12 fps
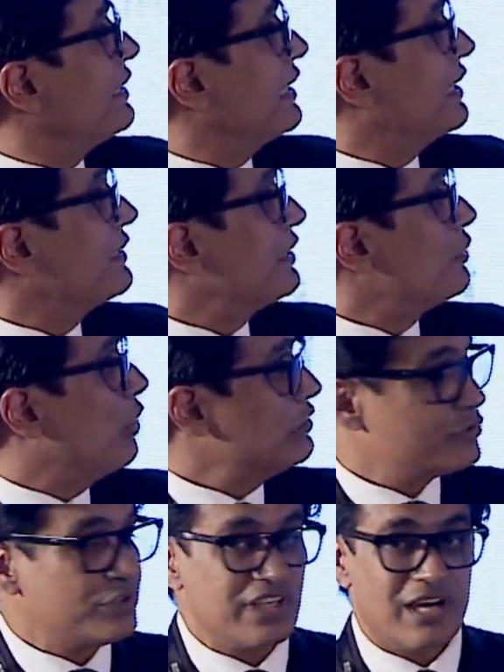And then
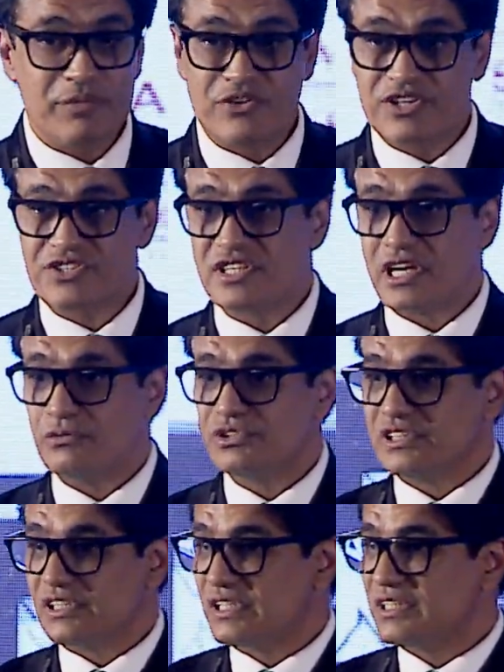also the Arbitration
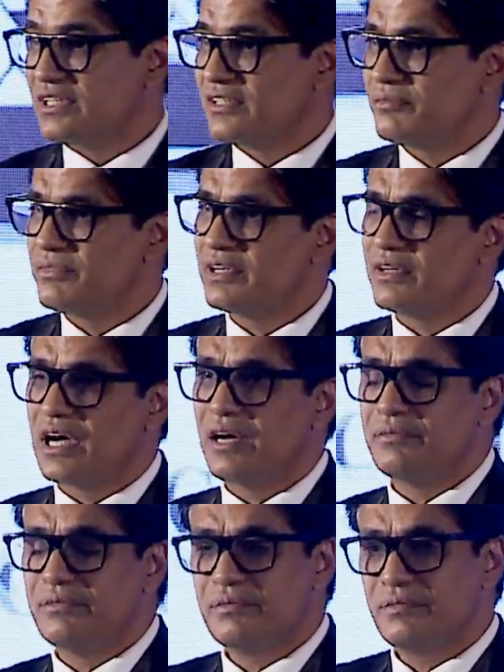Council.
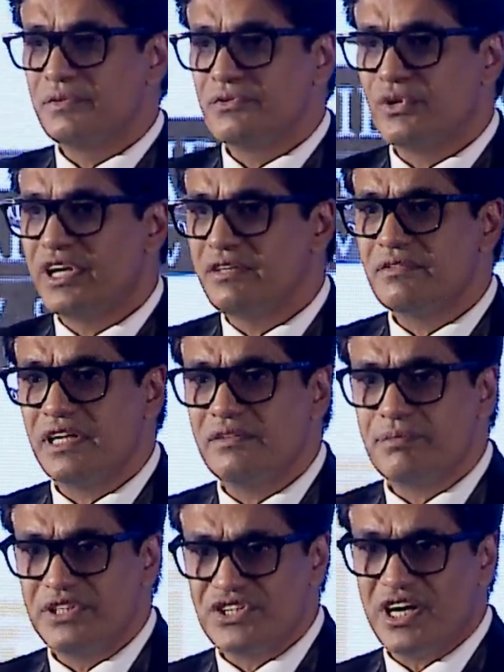So in
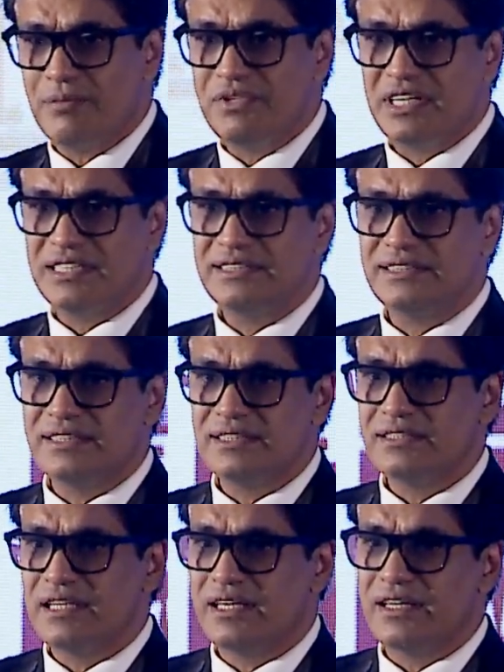Punjab, there is
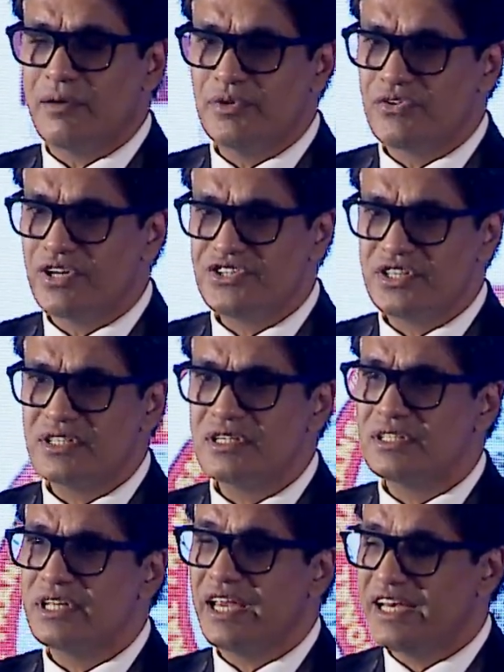an arbitration,
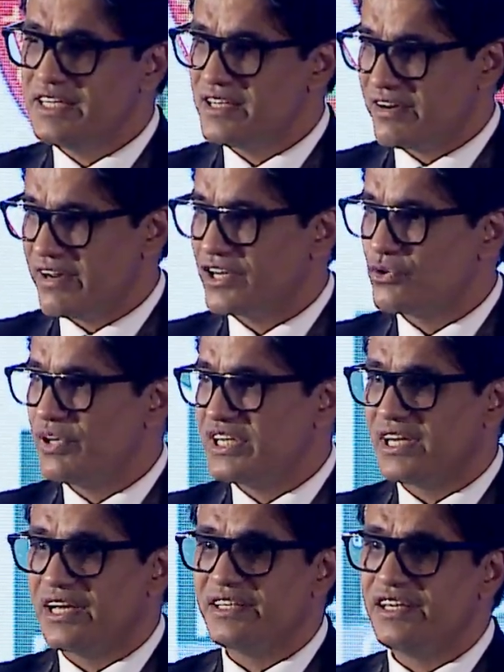the ADR Act
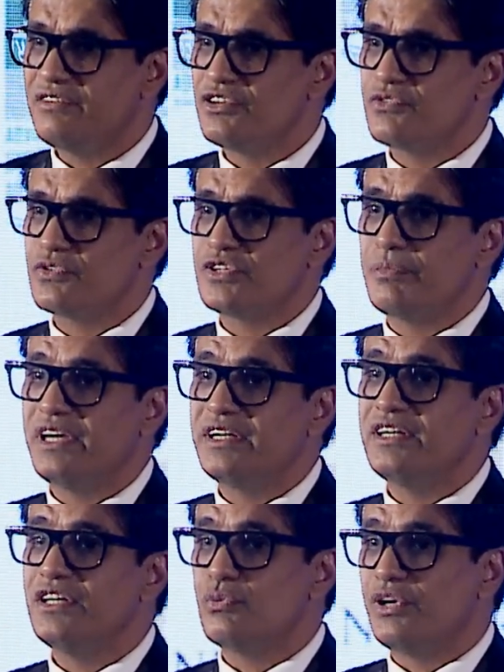2019, which was
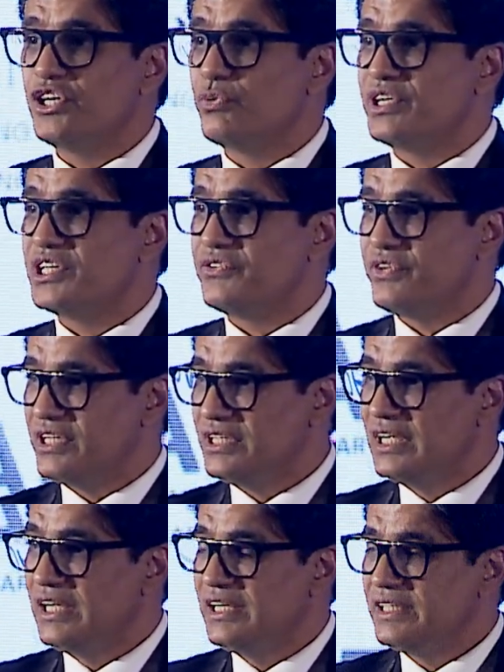amended in 2023.
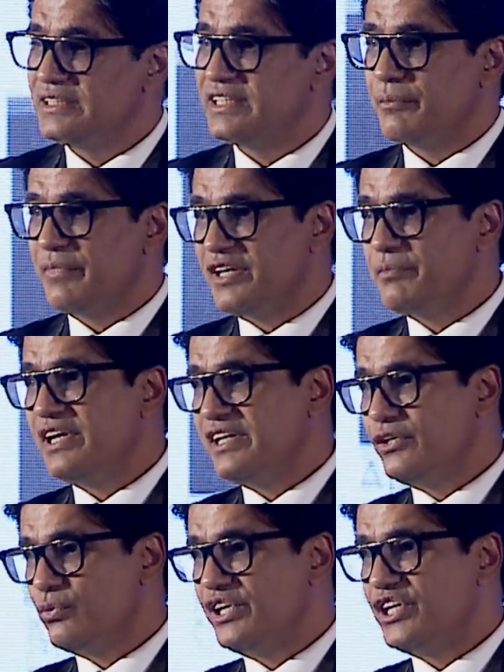The amendment in
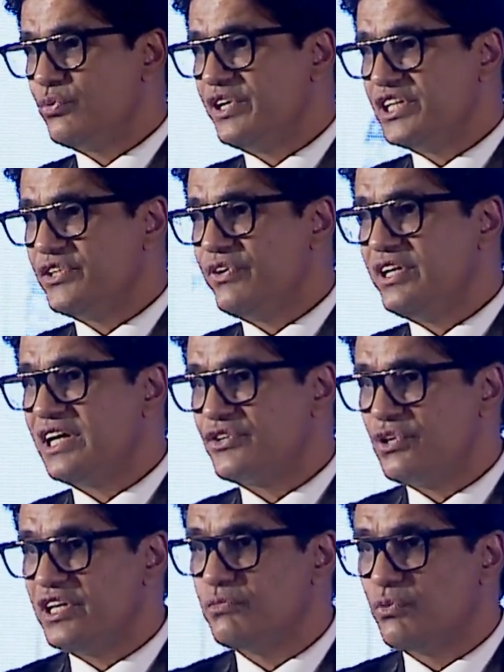2023
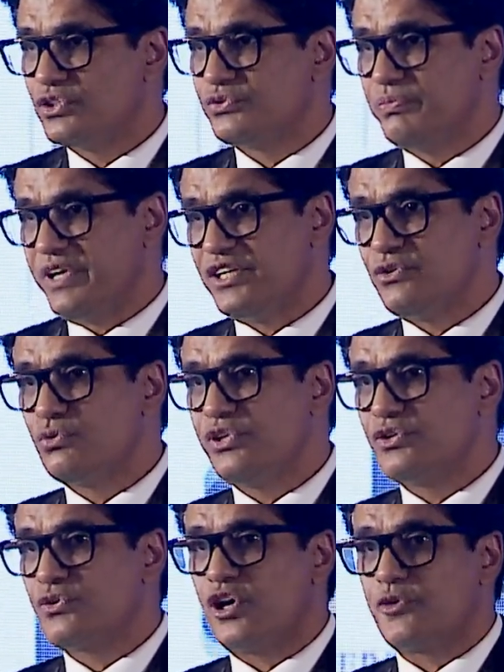actually was made to
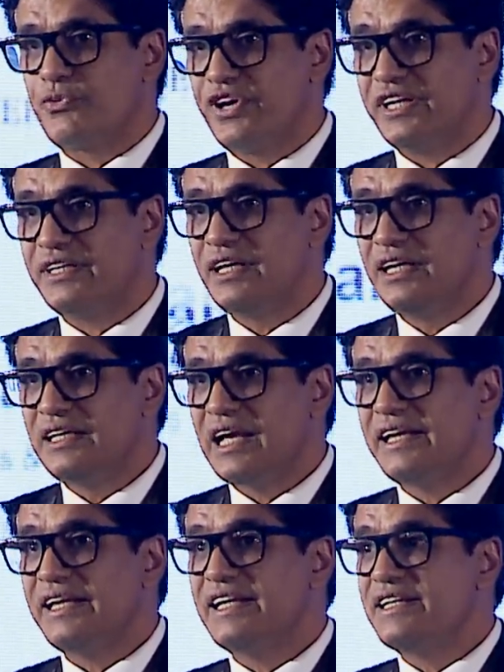incorporate
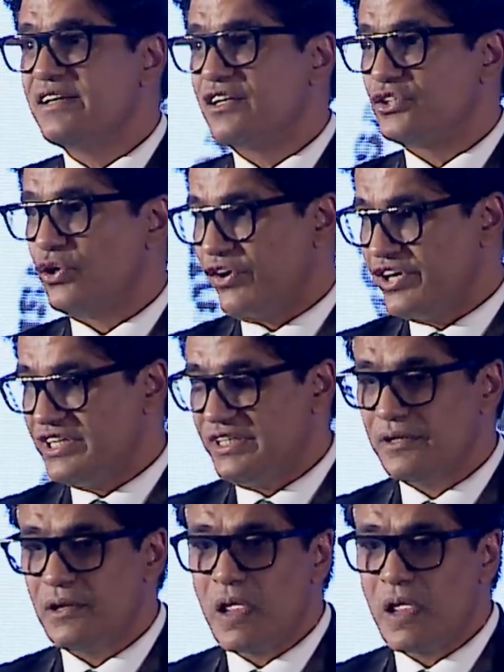an ADR authority.